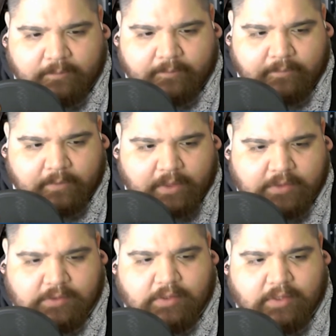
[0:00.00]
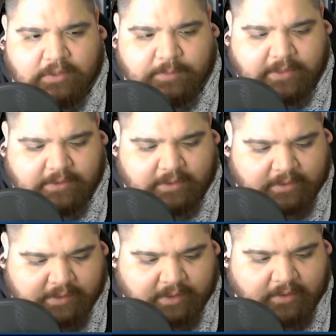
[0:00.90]
he's basically
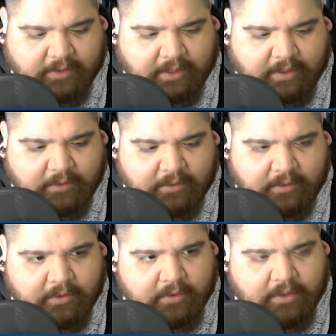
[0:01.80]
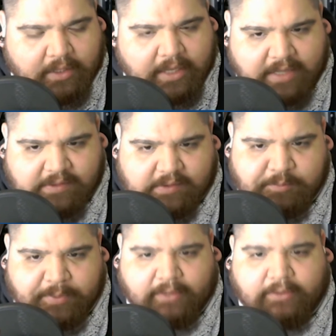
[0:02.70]
saying that he has this
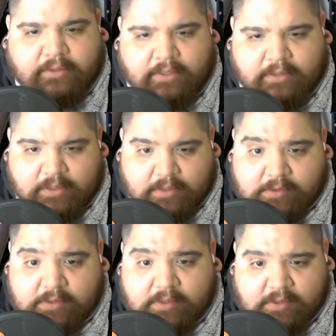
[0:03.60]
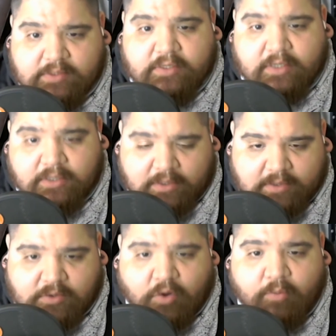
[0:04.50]
painting and it sits in his
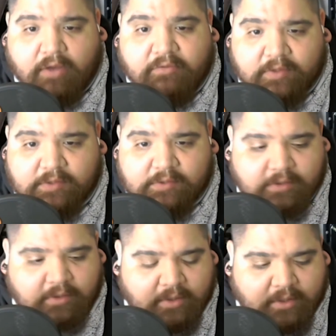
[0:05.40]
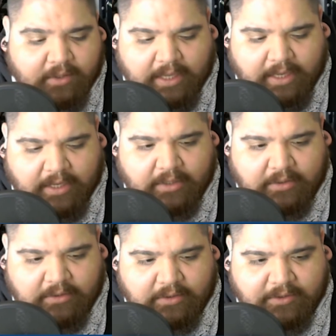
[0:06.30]
home office.
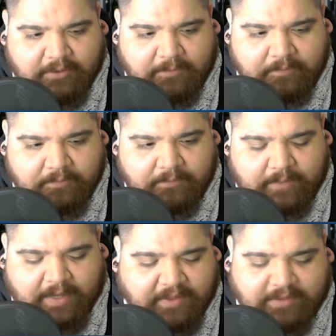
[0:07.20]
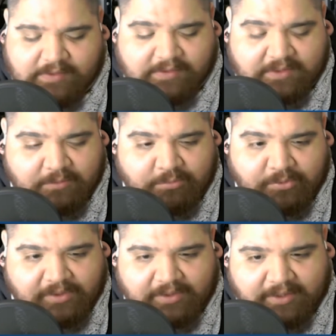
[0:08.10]
And I think this is such a
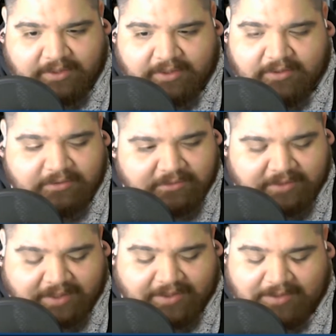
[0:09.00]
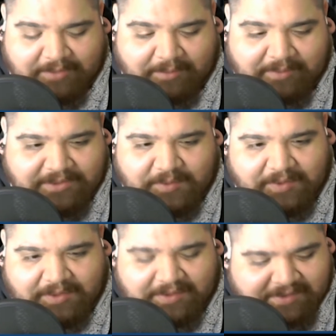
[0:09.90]
brilliant idea. I'm totally
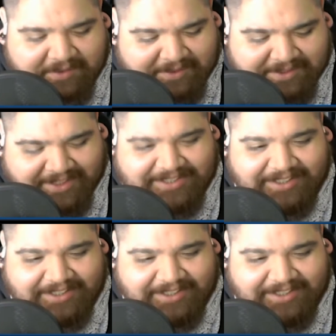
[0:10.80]
going to steal this idea